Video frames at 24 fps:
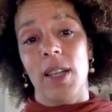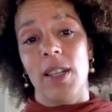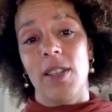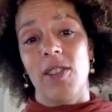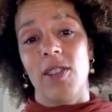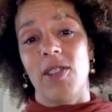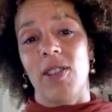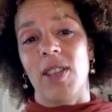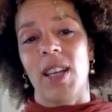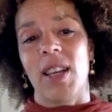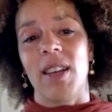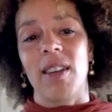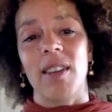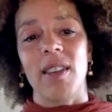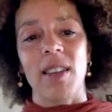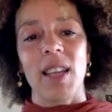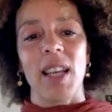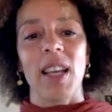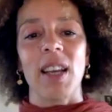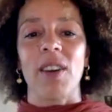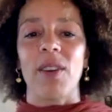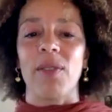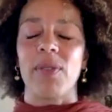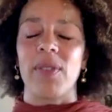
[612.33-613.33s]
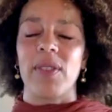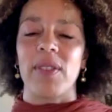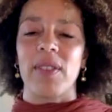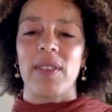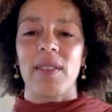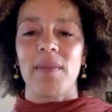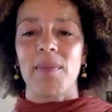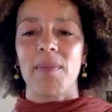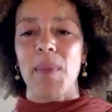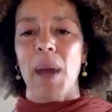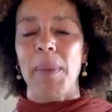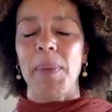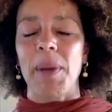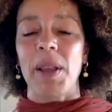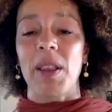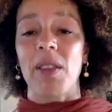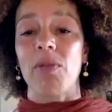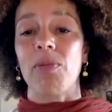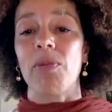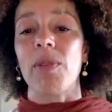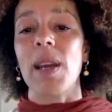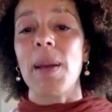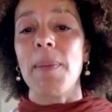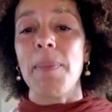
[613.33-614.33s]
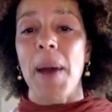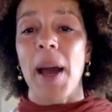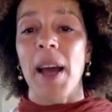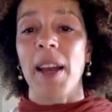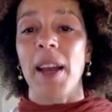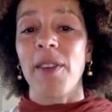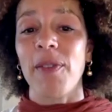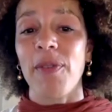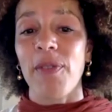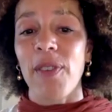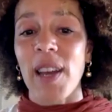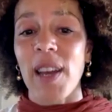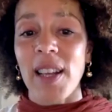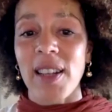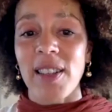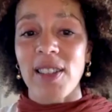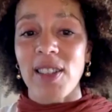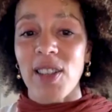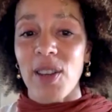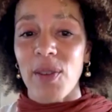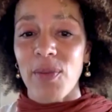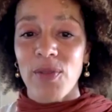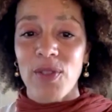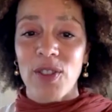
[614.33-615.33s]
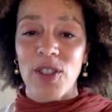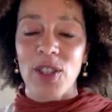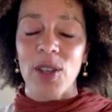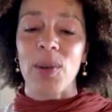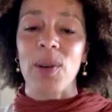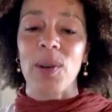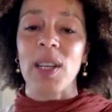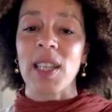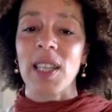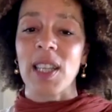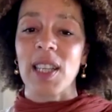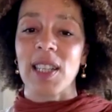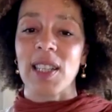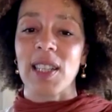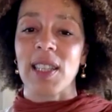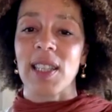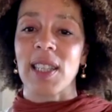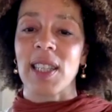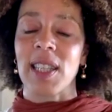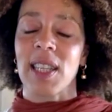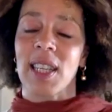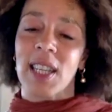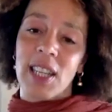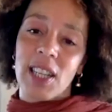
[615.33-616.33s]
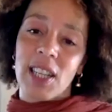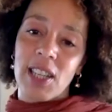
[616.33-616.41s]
do you think of maybe 3 benefits of doing this